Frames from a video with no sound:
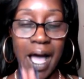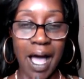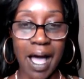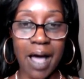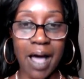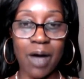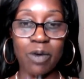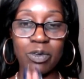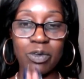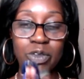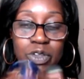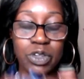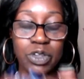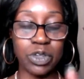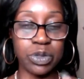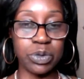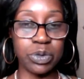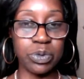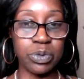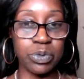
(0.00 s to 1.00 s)
how
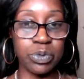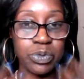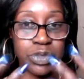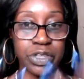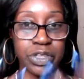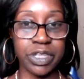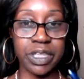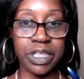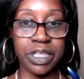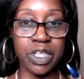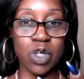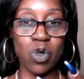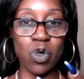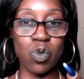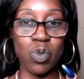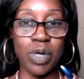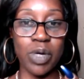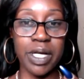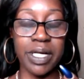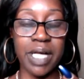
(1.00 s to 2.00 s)
to
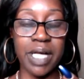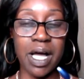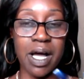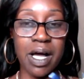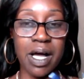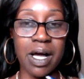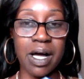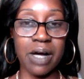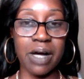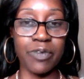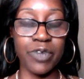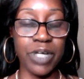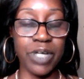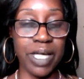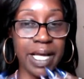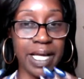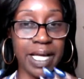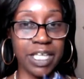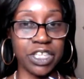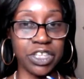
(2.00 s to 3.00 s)
deal with uh,
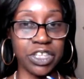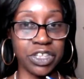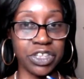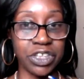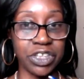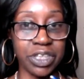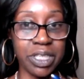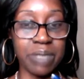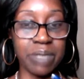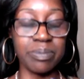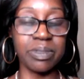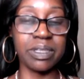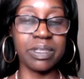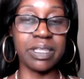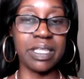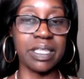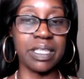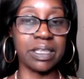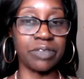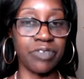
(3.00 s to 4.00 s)

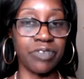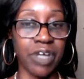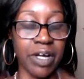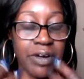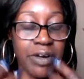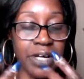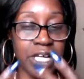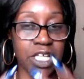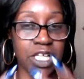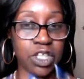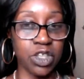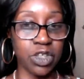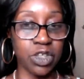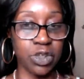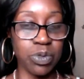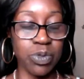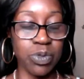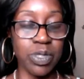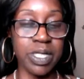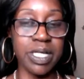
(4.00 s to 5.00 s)
relationships. He's very
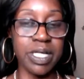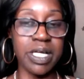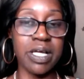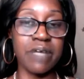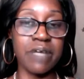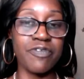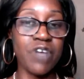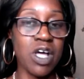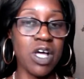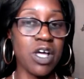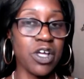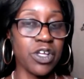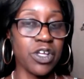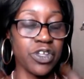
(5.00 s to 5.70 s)
intuitive.